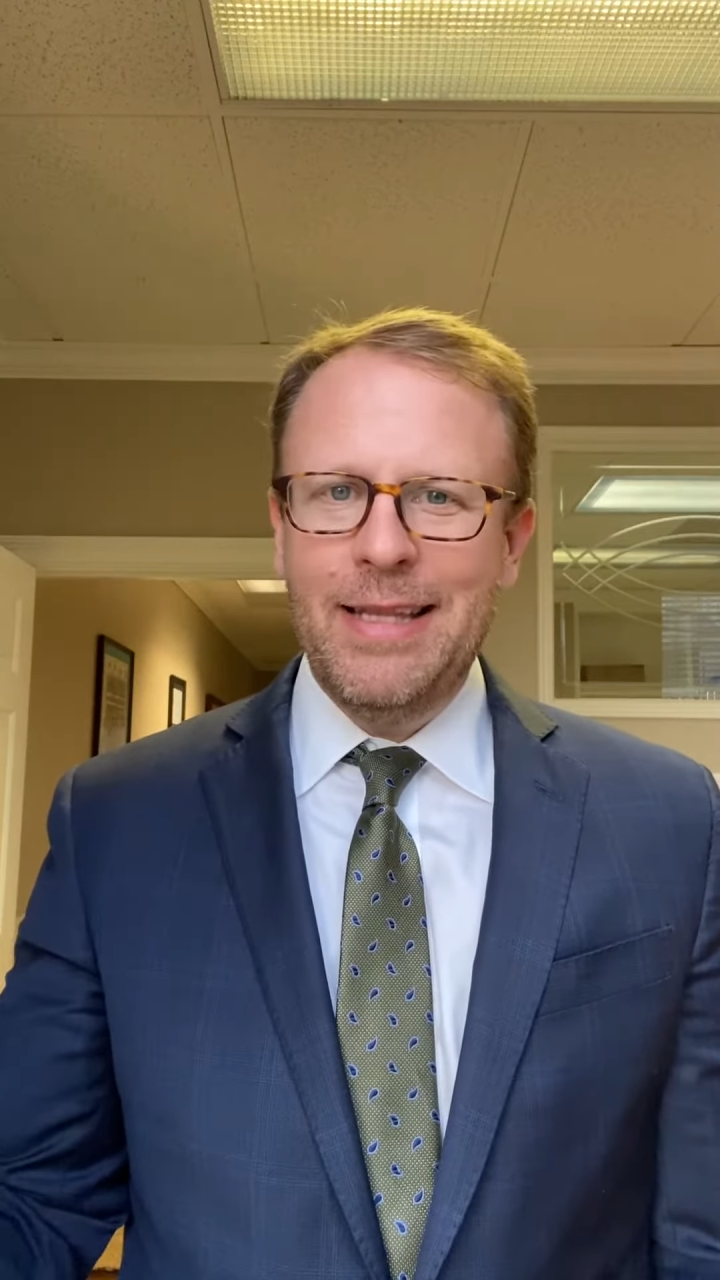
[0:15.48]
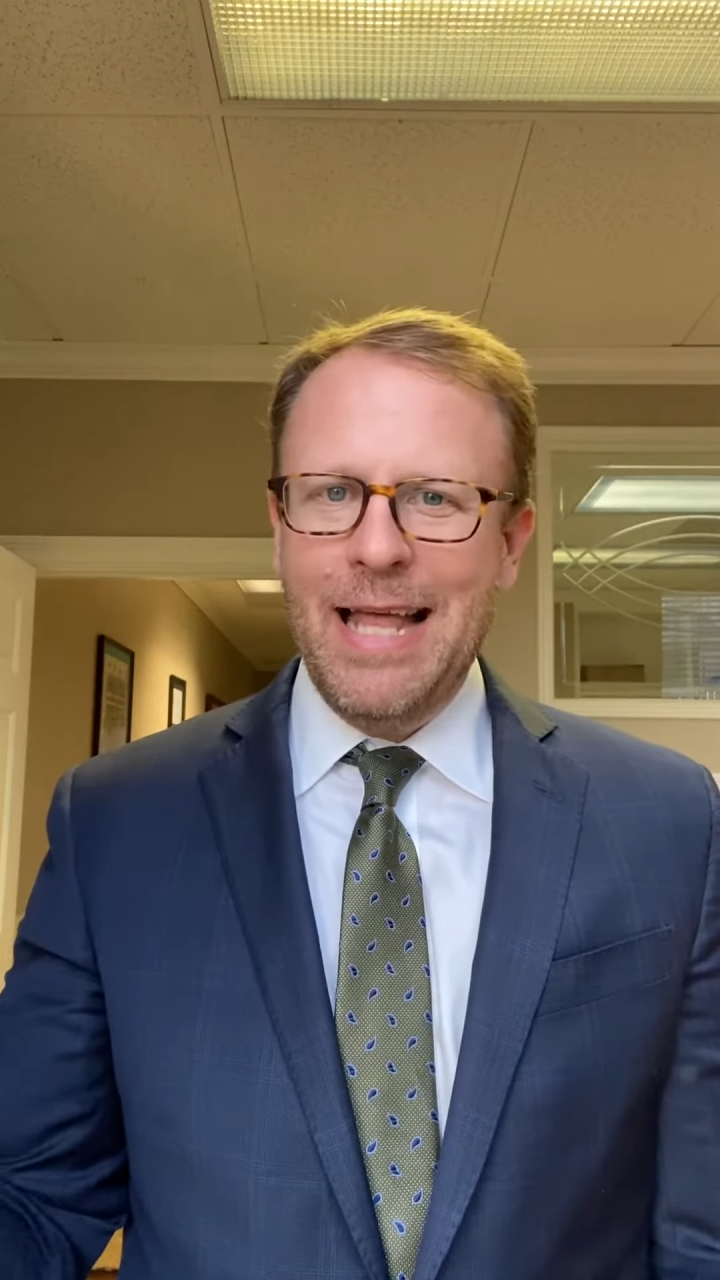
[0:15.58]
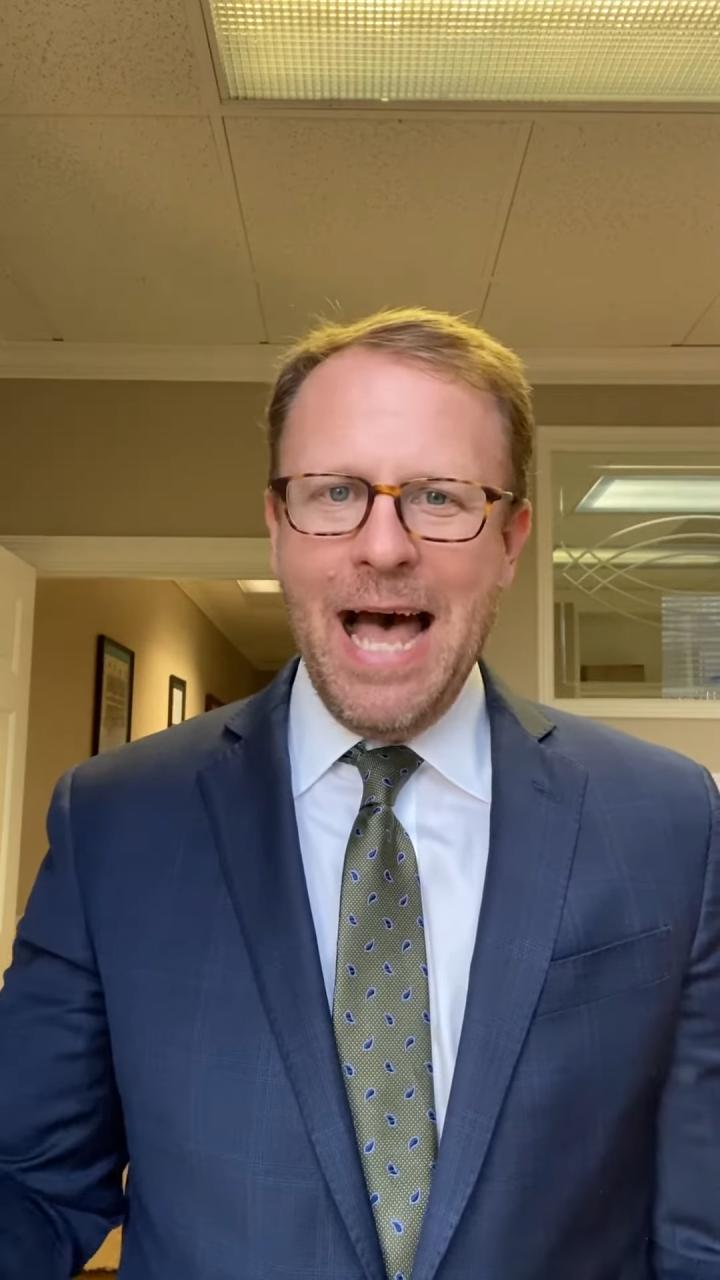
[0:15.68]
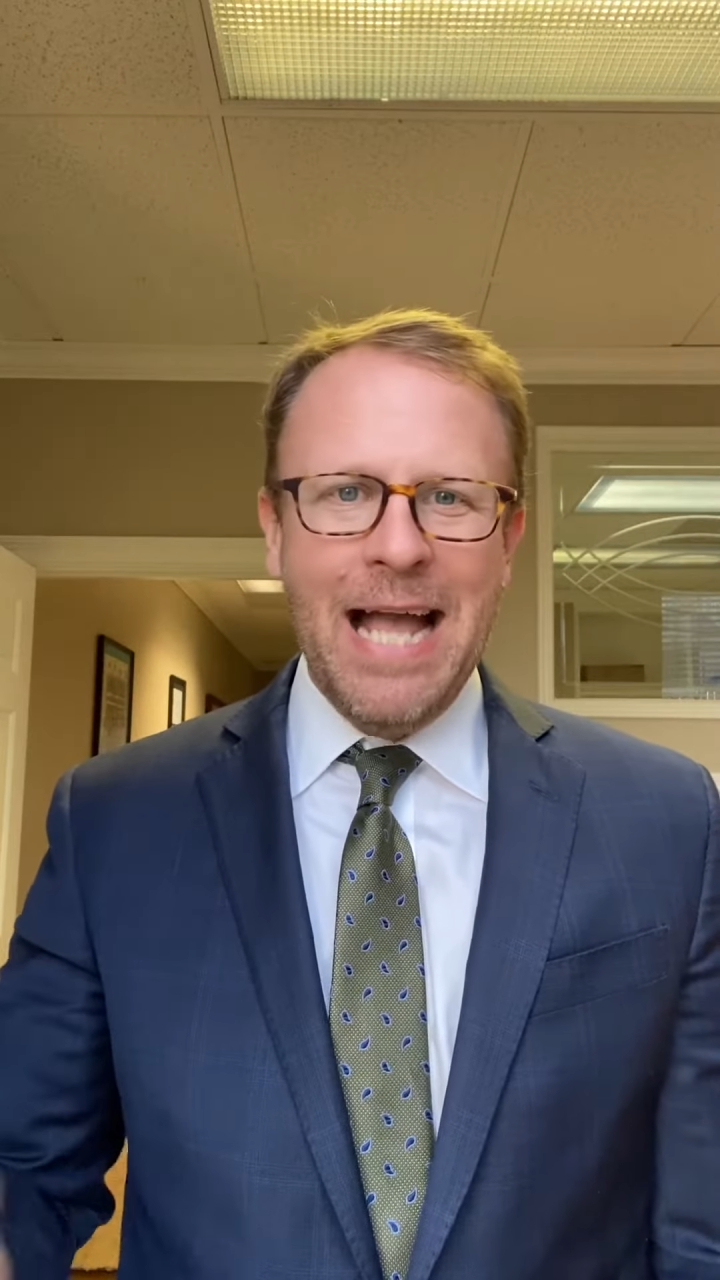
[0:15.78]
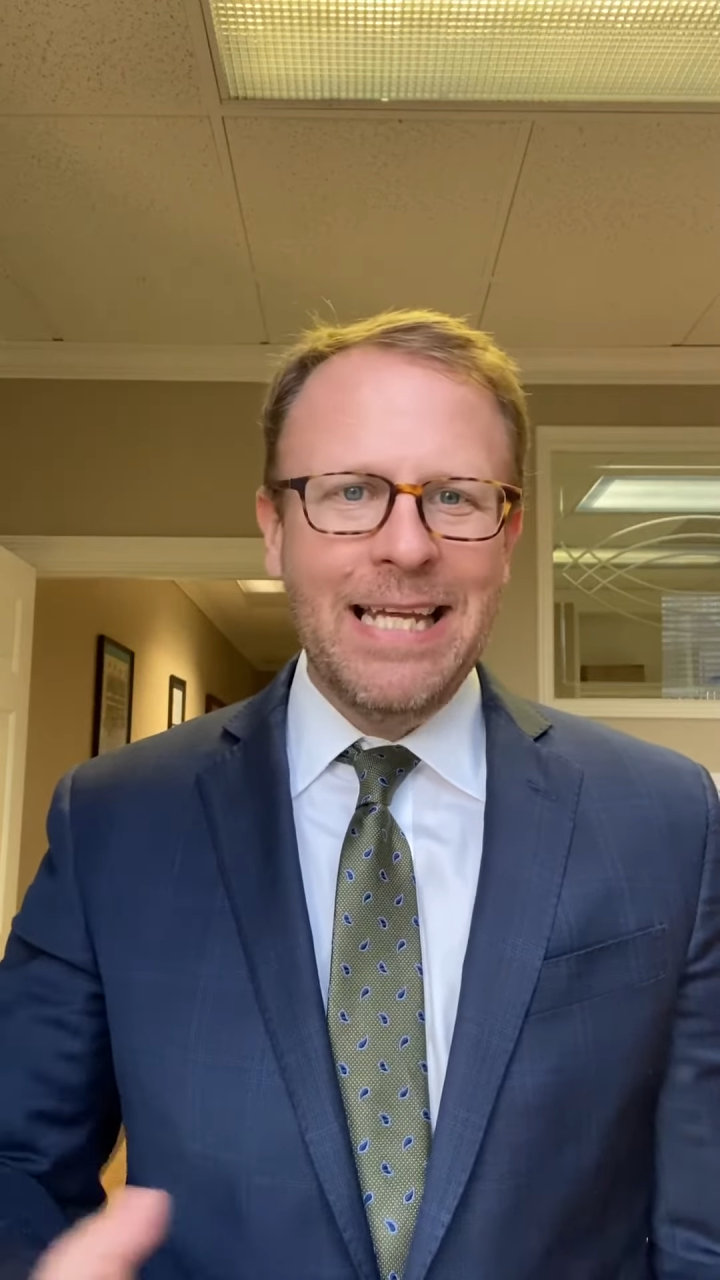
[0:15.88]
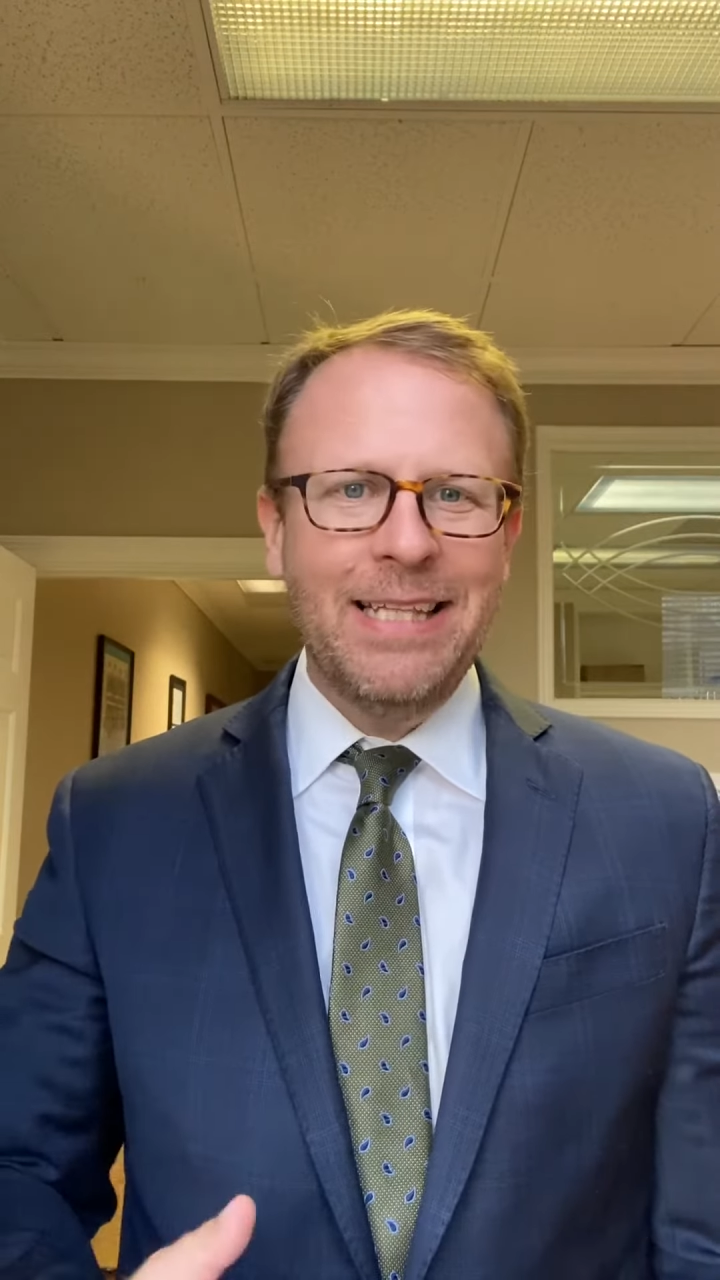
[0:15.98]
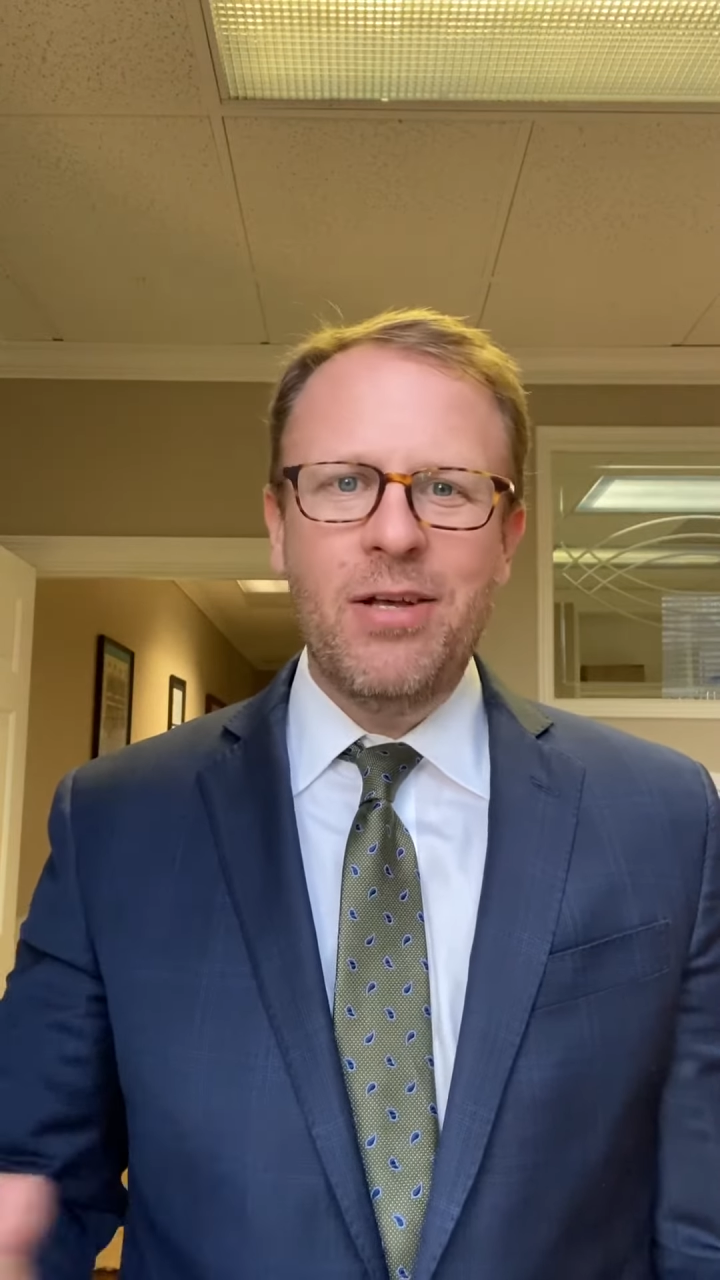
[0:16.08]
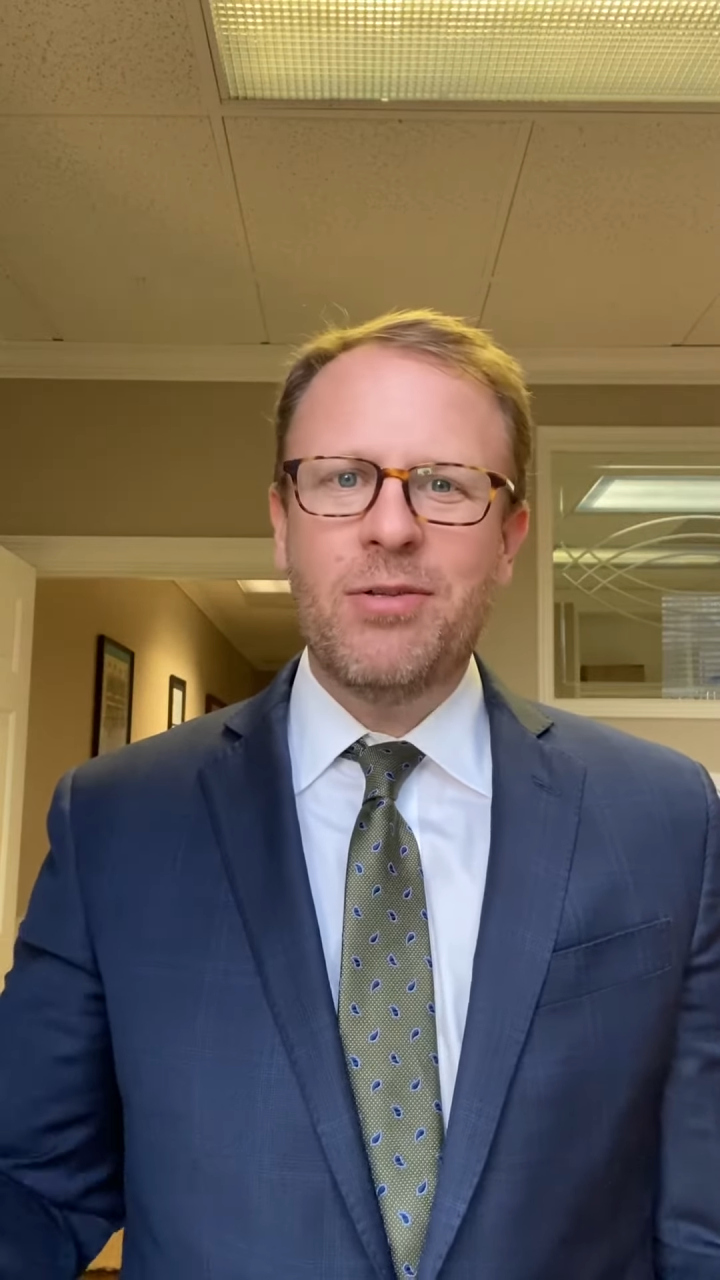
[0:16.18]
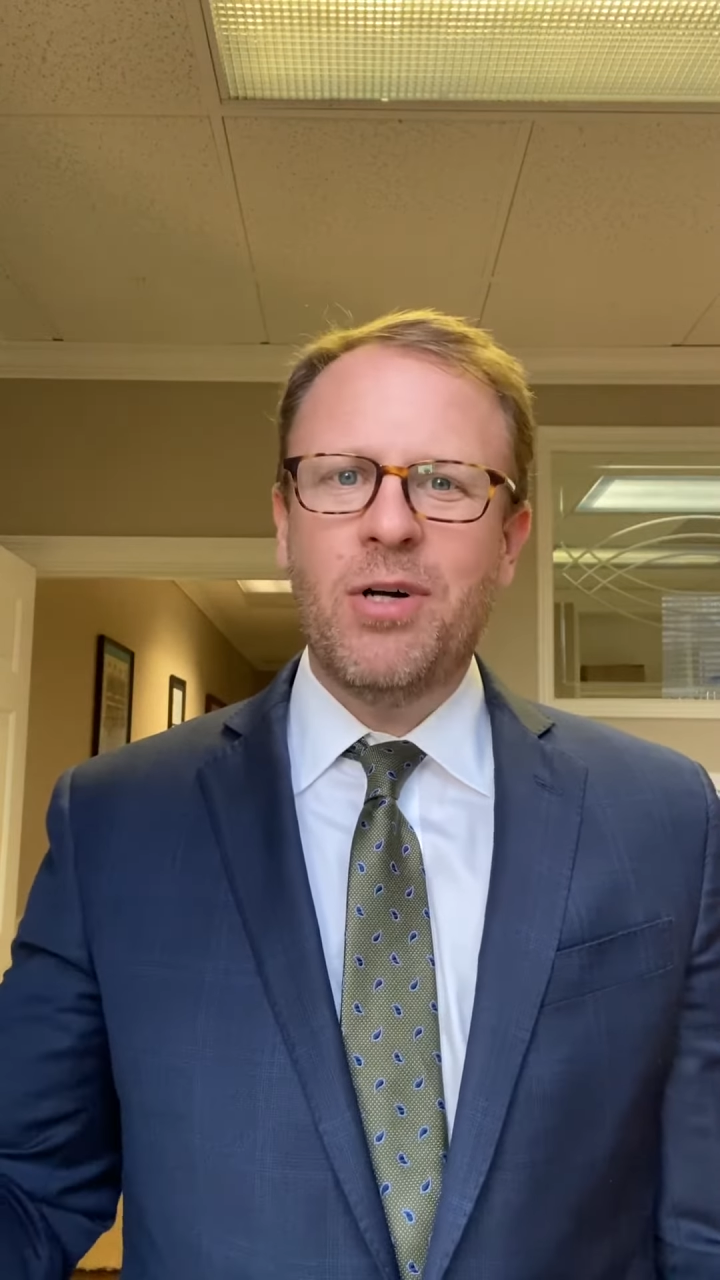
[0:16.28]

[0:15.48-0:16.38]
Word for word: I get those